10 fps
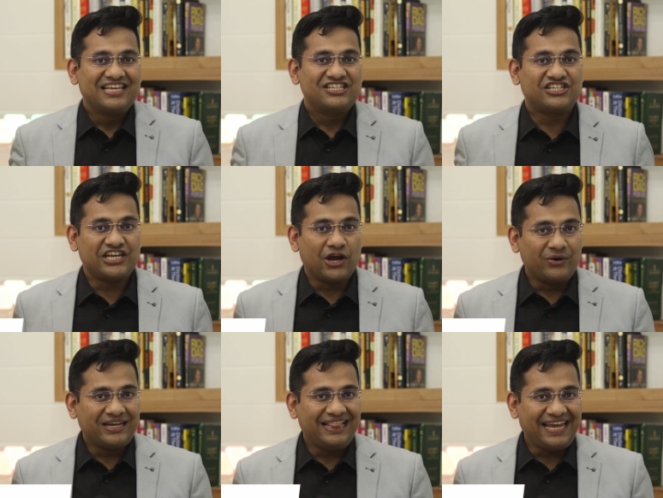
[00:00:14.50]
Stay
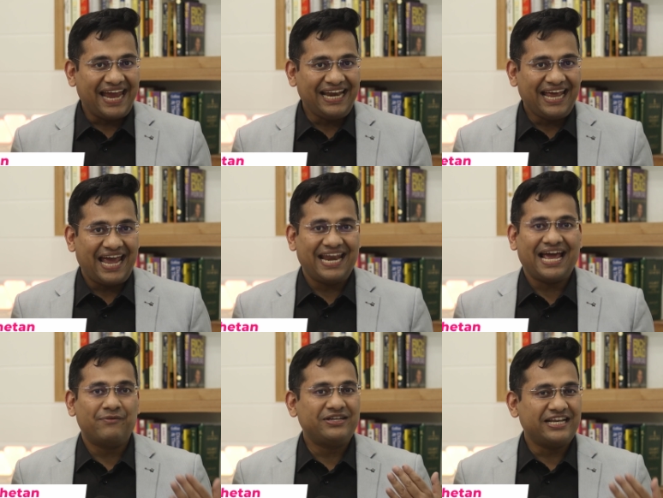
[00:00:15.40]
on till the end, and
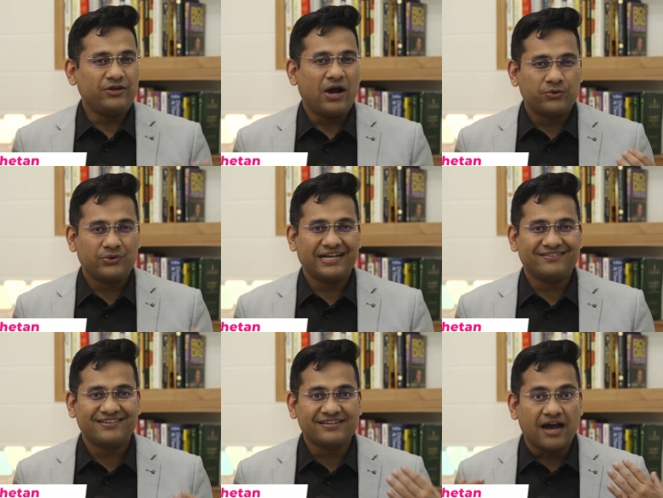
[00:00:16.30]
I will tell you how to
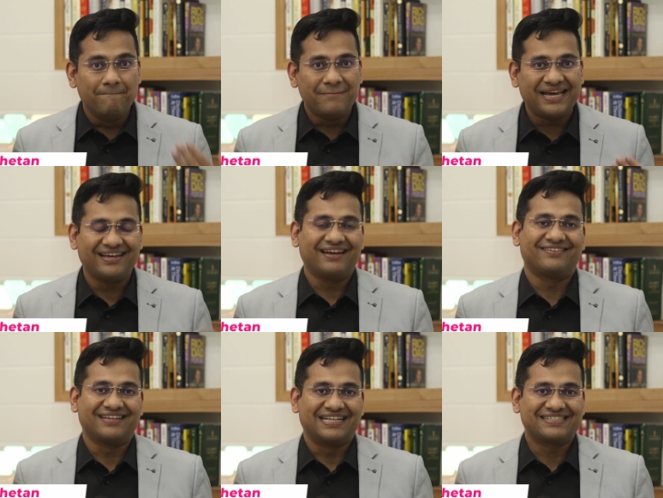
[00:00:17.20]
get such amazing
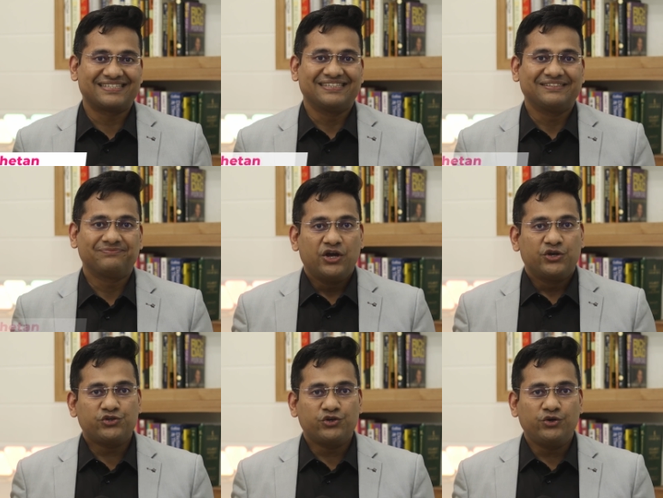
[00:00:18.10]
results.
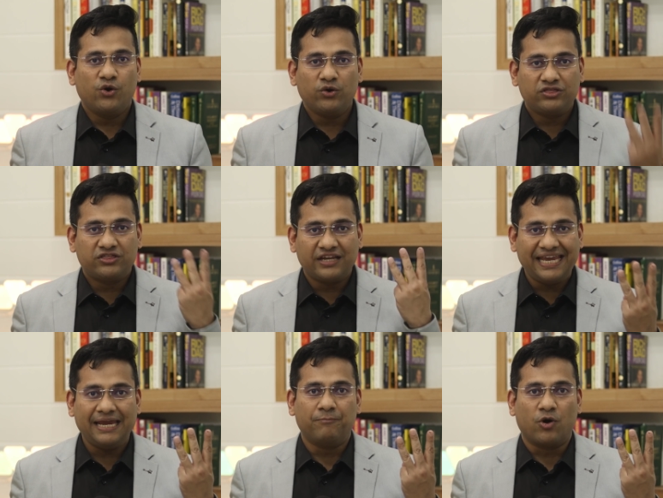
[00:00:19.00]
You should know
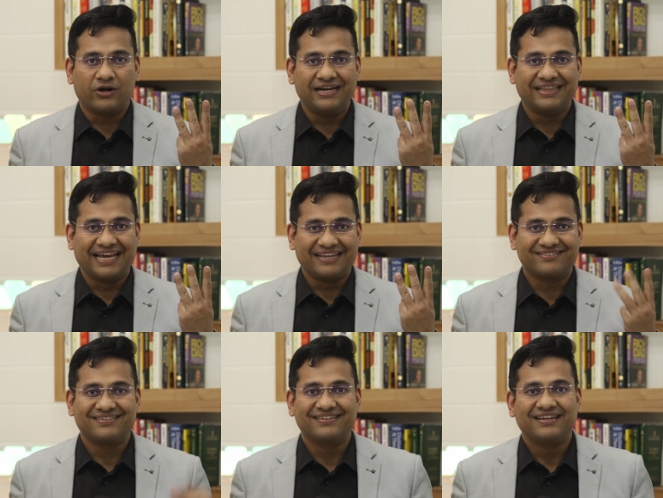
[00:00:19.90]
three important
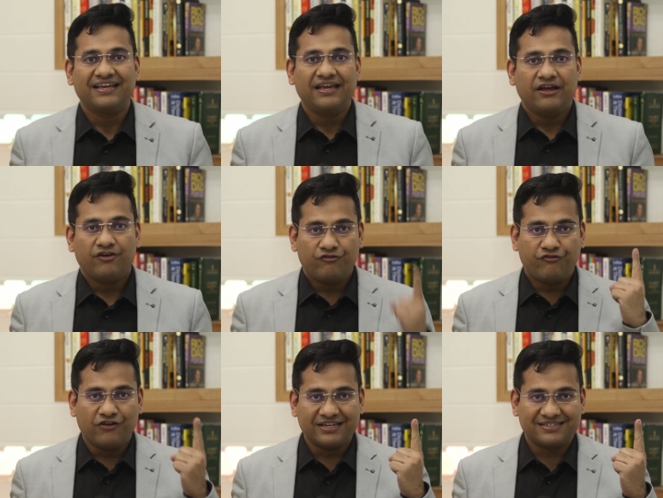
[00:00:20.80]
things.
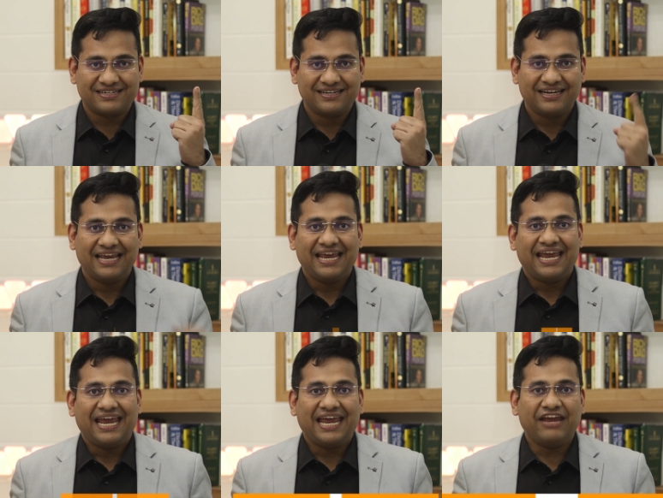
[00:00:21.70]
First,
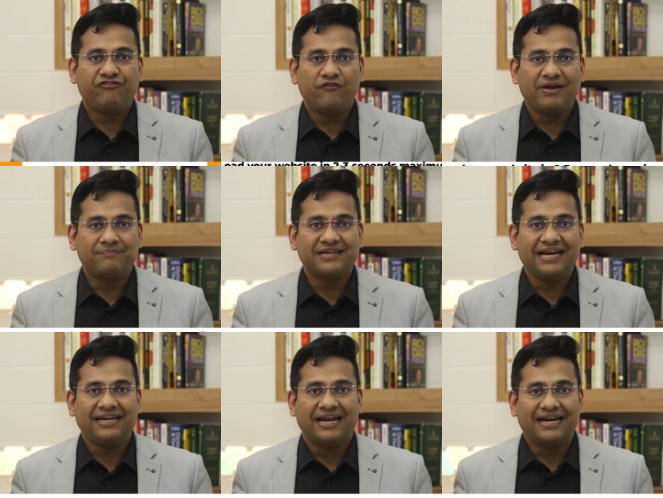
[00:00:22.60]
if your
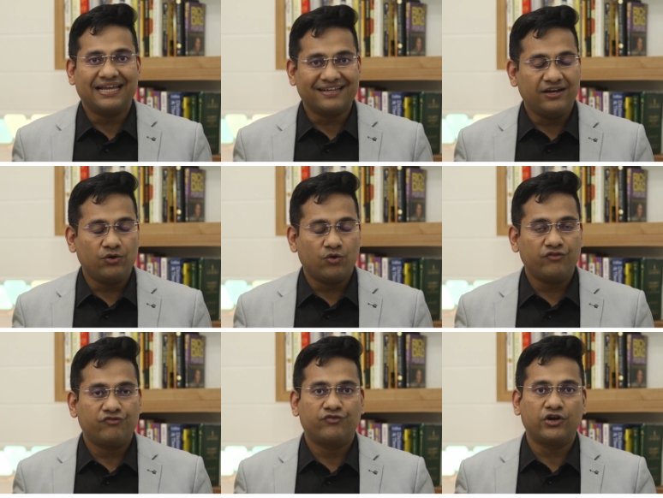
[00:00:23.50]
website doesn't
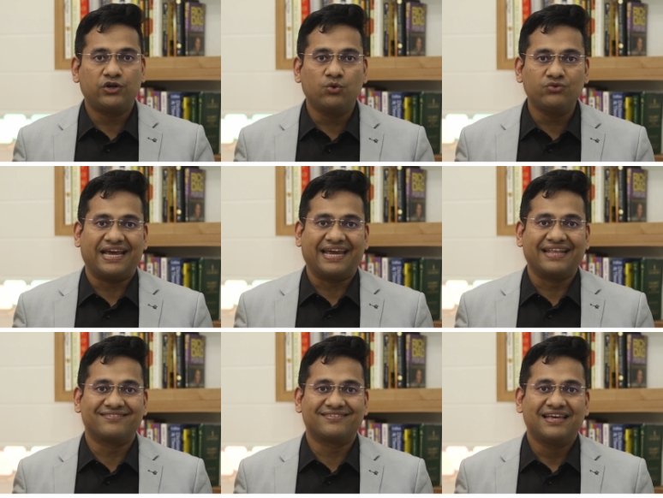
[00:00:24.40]
load for two
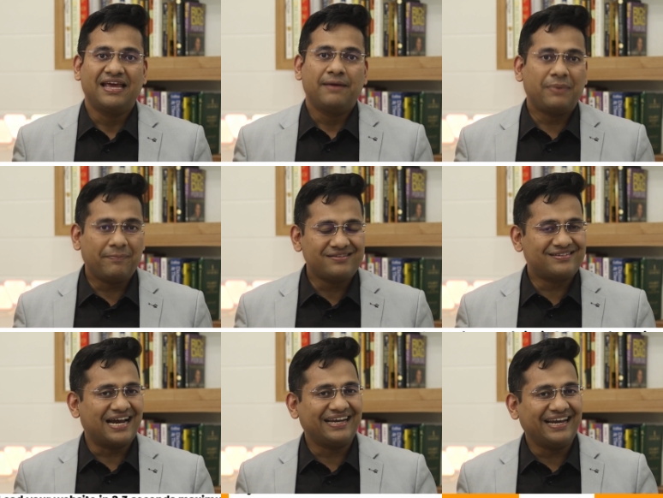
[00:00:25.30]
seconds, people
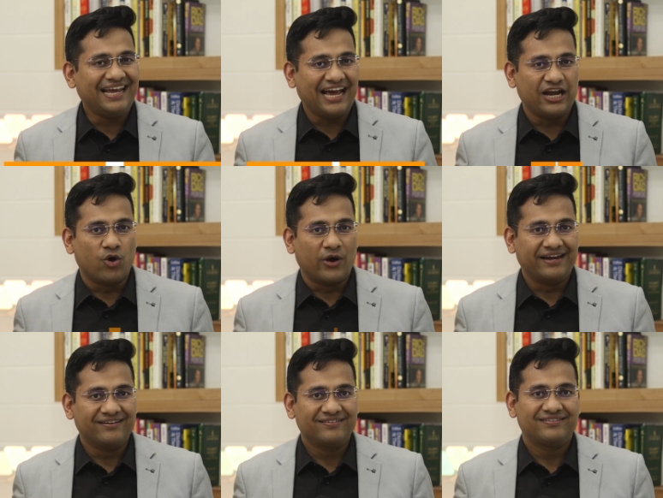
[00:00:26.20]
start getting
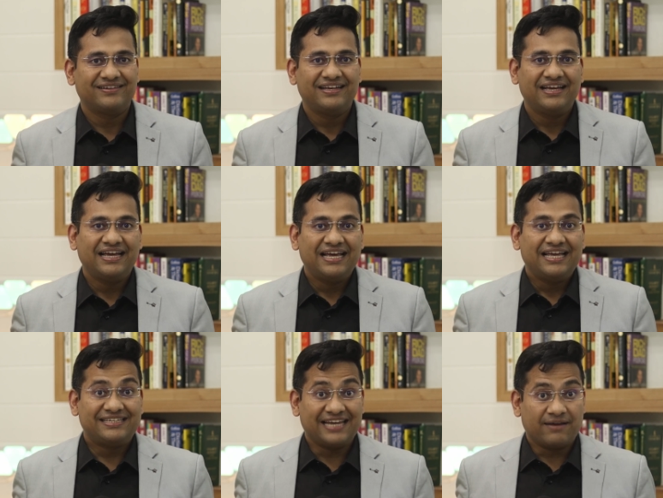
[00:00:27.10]
annoyed.
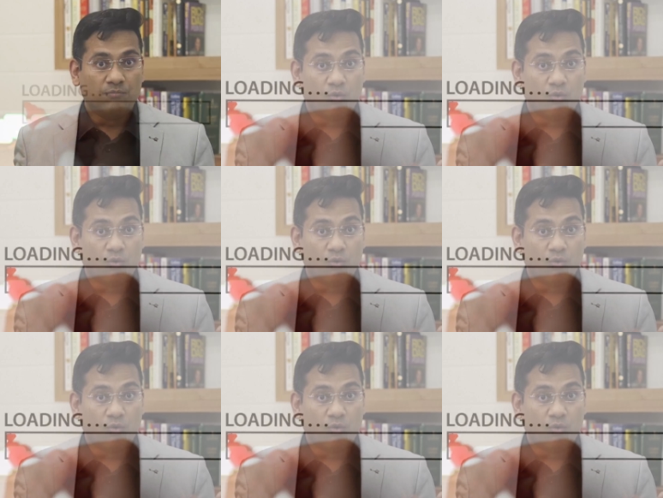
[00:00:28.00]
Take